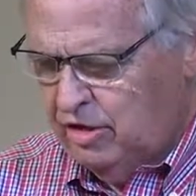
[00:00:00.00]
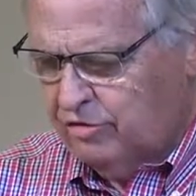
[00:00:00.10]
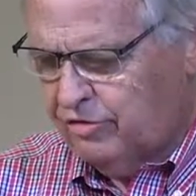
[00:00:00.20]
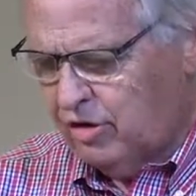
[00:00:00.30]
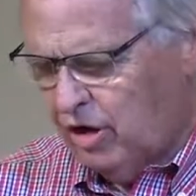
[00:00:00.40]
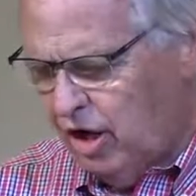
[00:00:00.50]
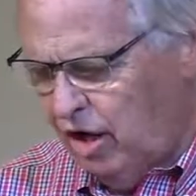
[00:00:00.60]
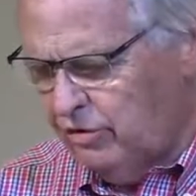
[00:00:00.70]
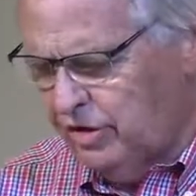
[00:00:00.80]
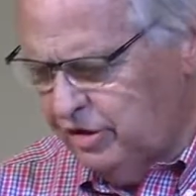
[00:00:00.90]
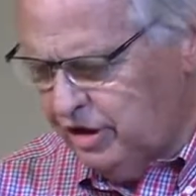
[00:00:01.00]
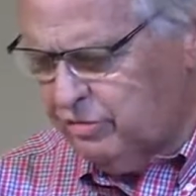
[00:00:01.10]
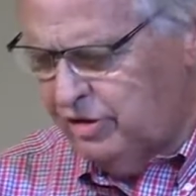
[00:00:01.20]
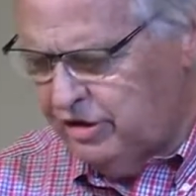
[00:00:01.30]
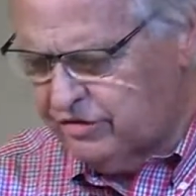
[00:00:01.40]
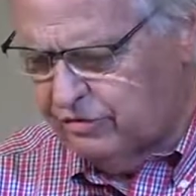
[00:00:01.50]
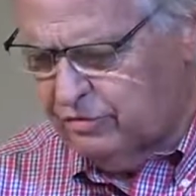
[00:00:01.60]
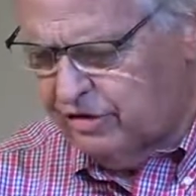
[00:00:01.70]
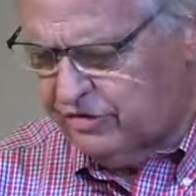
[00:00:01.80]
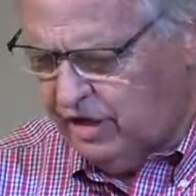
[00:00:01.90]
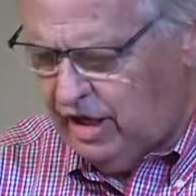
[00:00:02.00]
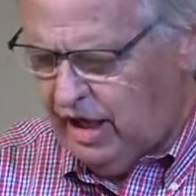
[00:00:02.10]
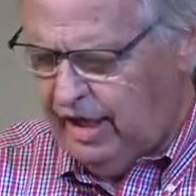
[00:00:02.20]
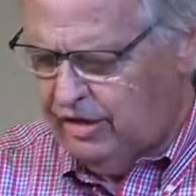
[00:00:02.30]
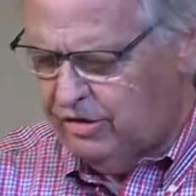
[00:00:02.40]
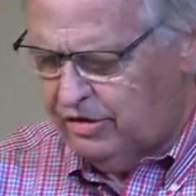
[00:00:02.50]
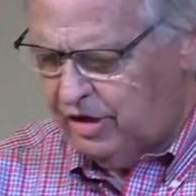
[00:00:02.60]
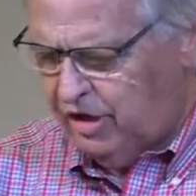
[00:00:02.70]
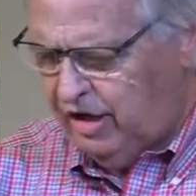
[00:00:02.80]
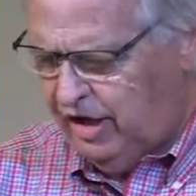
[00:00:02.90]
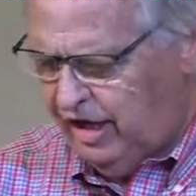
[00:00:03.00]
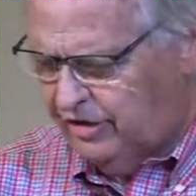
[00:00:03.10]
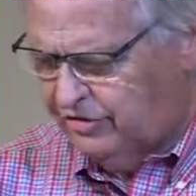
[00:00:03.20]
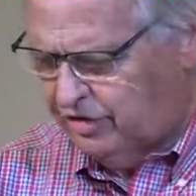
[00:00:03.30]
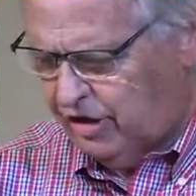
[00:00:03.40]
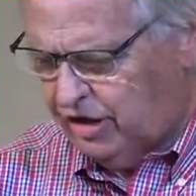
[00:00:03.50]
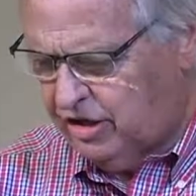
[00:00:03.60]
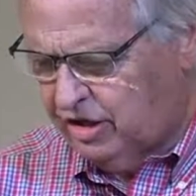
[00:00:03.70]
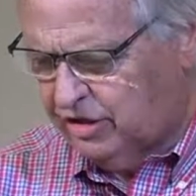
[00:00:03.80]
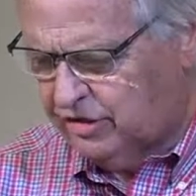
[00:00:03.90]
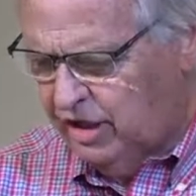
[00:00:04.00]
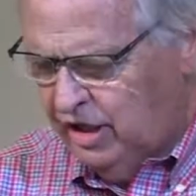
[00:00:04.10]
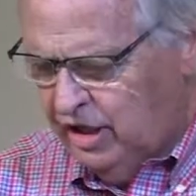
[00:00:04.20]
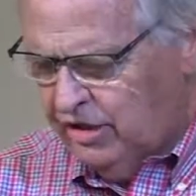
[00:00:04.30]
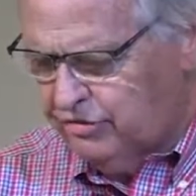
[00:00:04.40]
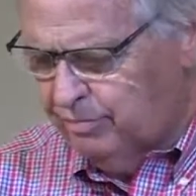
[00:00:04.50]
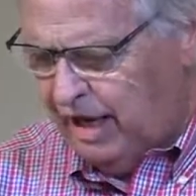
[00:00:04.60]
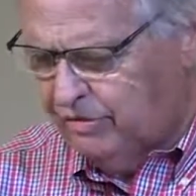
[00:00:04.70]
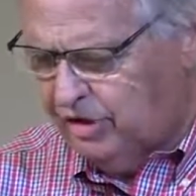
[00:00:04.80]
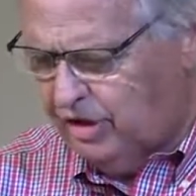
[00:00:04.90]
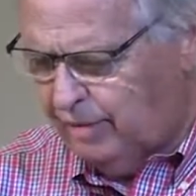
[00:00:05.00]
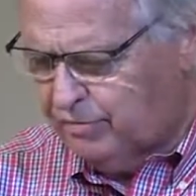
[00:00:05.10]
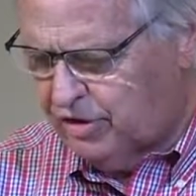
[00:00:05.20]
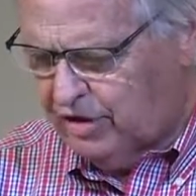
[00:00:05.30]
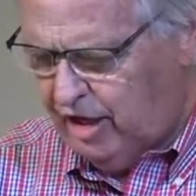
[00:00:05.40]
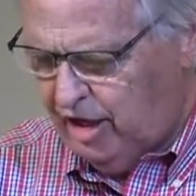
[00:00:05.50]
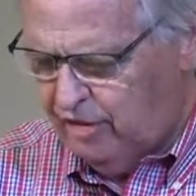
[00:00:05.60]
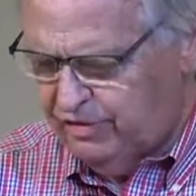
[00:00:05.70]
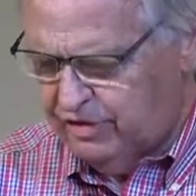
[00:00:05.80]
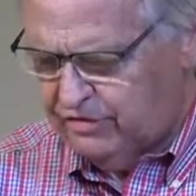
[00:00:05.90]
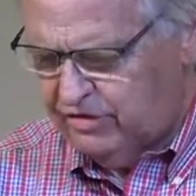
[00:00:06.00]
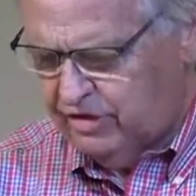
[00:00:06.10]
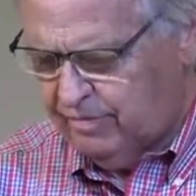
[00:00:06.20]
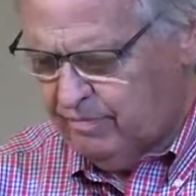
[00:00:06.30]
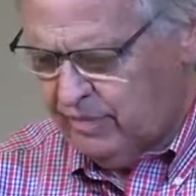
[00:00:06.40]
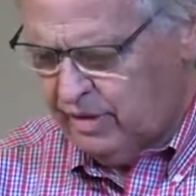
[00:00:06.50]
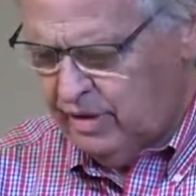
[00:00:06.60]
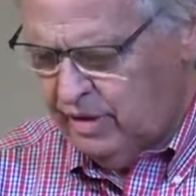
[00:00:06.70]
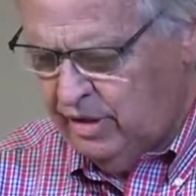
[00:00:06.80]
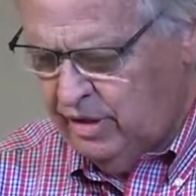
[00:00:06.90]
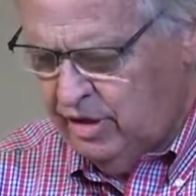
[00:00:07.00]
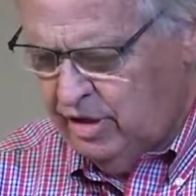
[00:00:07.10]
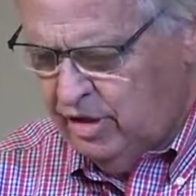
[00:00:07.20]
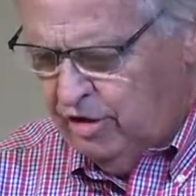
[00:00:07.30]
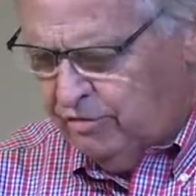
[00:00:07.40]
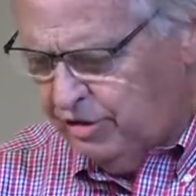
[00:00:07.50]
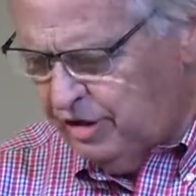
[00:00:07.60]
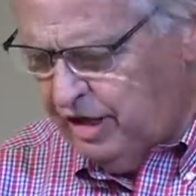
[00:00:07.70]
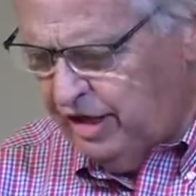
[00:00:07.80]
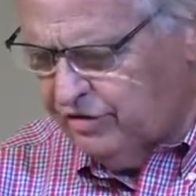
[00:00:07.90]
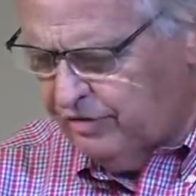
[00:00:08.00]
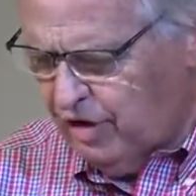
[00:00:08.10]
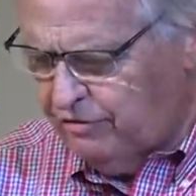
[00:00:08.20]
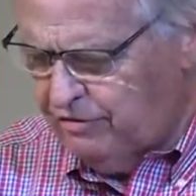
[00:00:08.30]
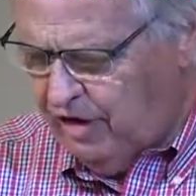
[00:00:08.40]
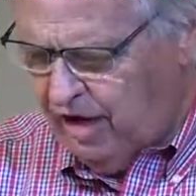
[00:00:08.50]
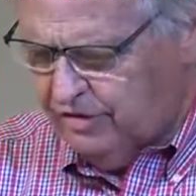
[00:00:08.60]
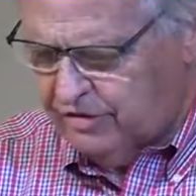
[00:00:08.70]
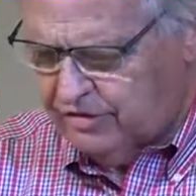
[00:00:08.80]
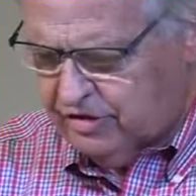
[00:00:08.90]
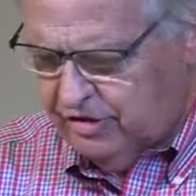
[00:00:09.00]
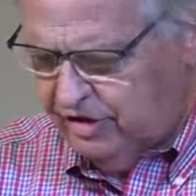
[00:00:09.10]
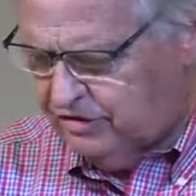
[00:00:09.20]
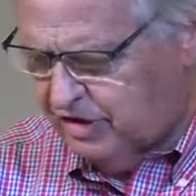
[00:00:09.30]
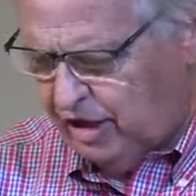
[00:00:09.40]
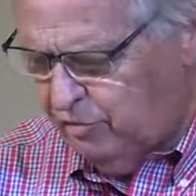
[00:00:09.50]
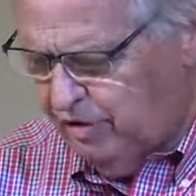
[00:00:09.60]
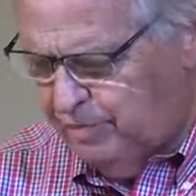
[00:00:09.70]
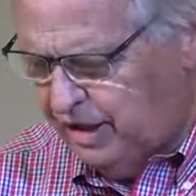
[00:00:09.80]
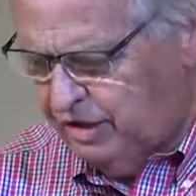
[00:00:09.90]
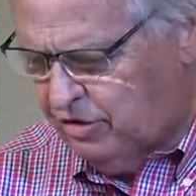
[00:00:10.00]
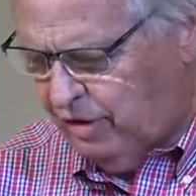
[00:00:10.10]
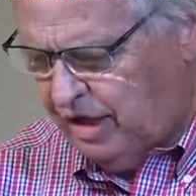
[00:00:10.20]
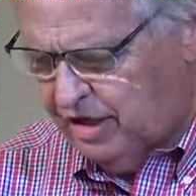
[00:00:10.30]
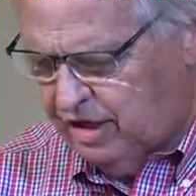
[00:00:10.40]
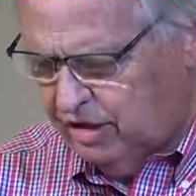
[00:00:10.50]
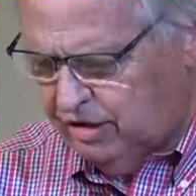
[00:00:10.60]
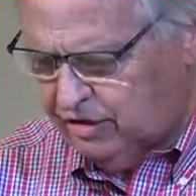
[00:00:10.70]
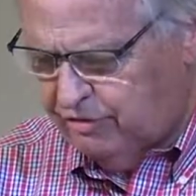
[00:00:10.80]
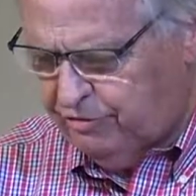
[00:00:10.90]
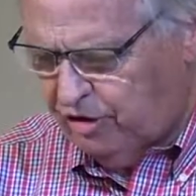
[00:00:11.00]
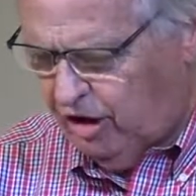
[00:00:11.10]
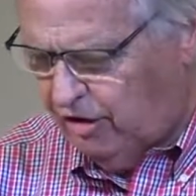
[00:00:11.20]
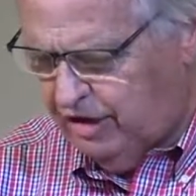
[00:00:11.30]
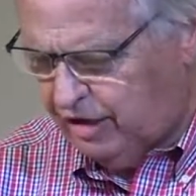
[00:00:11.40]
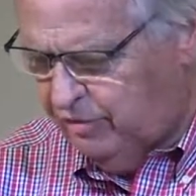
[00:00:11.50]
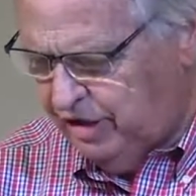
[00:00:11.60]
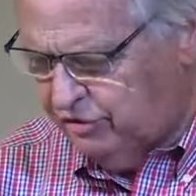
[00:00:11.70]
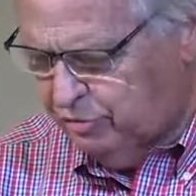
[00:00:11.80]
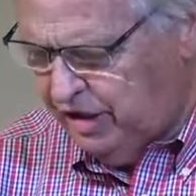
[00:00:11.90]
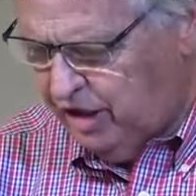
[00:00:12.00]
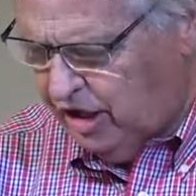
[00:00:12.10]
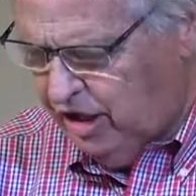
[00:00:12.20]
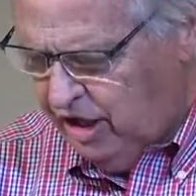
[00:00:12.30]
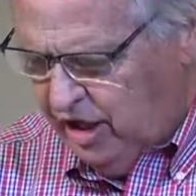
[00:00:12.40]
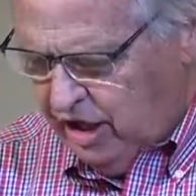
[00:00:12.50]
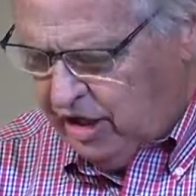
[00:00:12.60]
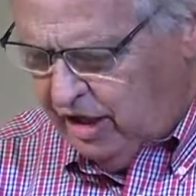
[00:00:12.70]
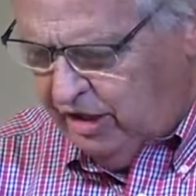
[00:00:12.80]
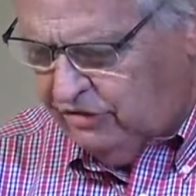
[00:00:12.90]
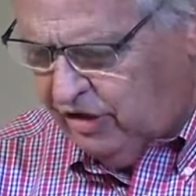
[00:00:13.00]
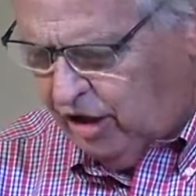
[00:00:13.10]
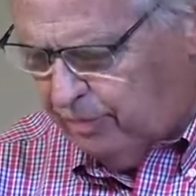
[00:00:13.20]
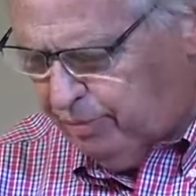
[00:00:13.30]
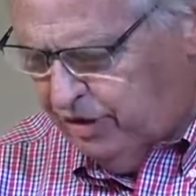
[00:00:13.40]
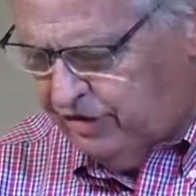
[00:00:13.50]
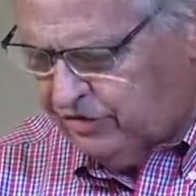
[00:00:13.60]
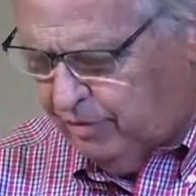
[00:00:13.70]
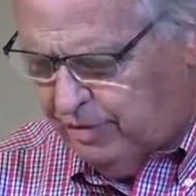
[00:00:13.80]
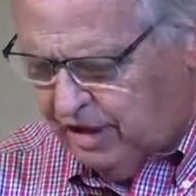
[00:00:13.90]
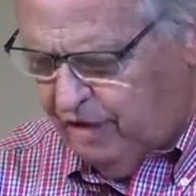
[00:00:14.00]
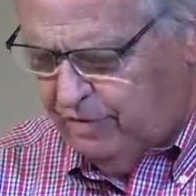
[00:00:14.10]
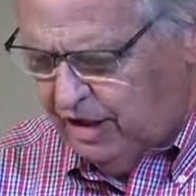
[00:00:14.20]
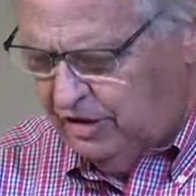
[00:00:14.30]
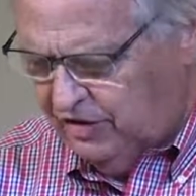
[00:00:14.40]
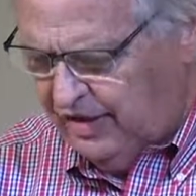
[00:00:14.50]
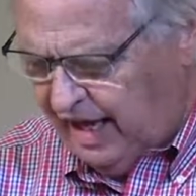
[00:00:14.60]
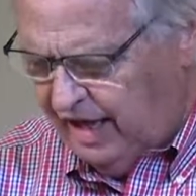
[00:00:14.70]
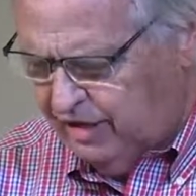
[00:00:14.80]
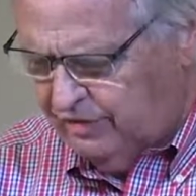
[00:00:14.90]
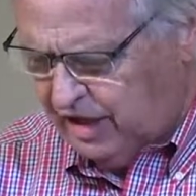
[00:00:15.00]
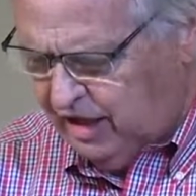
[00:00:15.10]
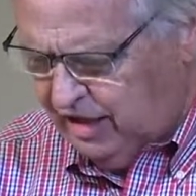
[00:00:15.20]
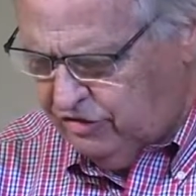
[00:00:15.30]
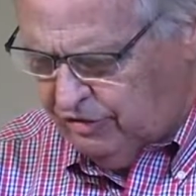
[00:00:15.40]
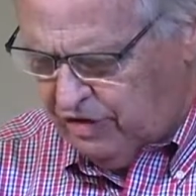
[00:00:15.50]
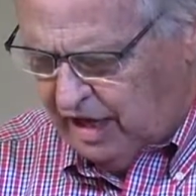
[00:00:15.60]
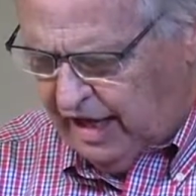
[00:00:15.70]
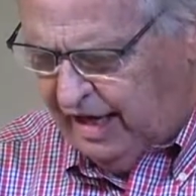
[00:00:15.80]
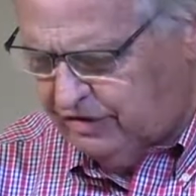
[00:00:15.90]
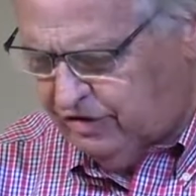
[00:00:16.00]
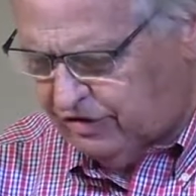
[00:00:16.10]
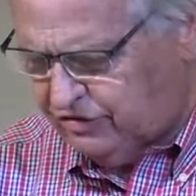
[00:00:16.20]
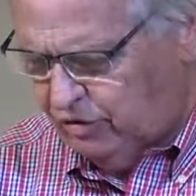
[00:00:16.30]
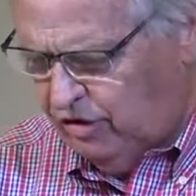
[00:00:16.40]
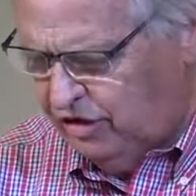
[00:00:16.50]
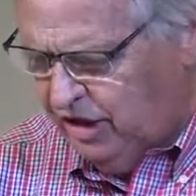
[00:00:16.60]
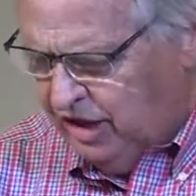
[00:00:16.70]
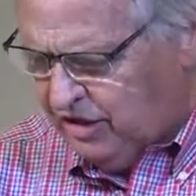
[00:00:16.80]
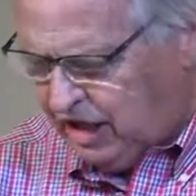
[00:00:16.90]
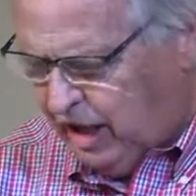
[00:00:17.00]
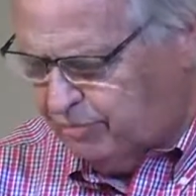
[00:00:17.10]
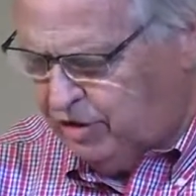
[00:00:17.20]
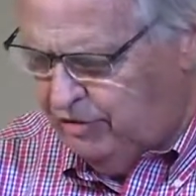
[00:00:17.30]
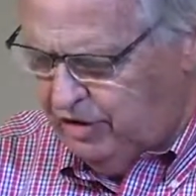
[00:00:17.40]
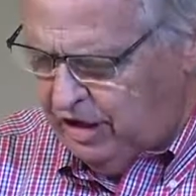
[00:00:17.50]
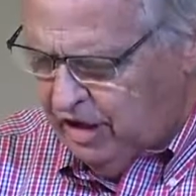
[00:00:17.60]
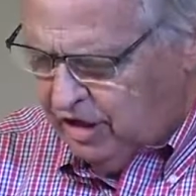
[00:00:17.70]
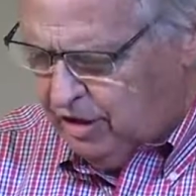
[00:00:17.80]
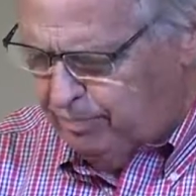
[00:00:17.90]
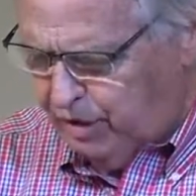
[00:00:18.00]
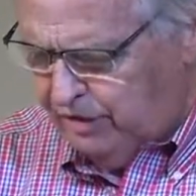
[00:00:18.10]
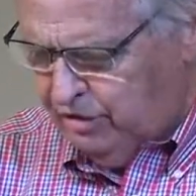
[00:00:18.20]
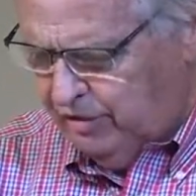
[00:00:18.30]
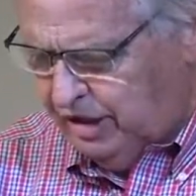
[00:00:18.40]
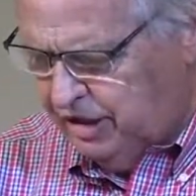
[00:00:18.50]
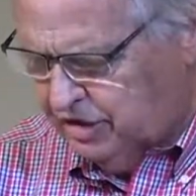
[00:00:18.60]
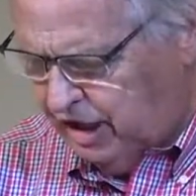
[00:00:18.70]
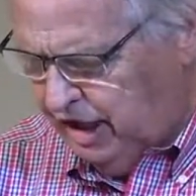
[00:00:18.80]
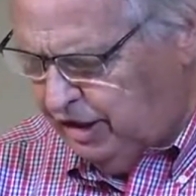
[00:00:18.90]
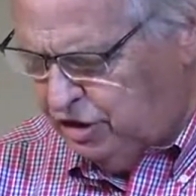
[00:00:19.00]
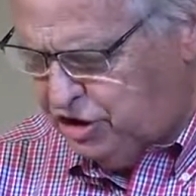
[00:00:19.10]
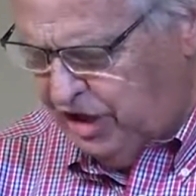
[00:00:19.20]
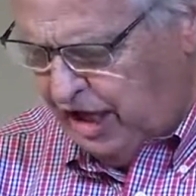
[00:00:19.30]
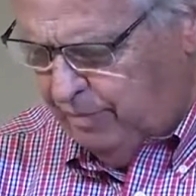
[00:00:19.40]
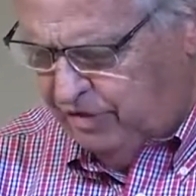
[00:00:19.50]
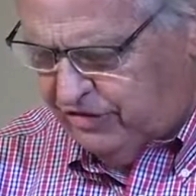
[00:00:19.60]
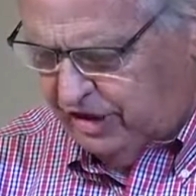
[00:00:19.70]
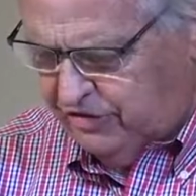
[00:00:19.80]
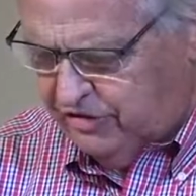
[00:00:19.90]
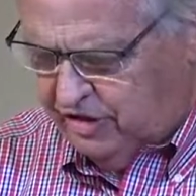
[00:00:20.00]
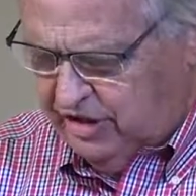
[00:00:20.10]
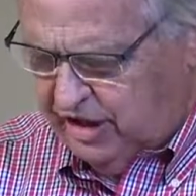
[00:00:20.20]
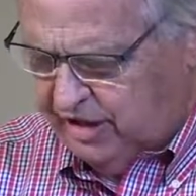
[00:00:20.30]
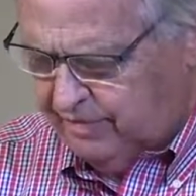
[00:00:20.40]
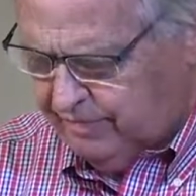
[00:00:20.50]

For our iniquities have risen higher than our heads, and our guilt has mounted up to the heavens. For the days of our fathers to this day we've been in great guilt, and for our iniquities we, our kings and our priests, have been given into the hand of the kings of the land, to the sword, to captivity, to plundering, and to utter shame as it is today.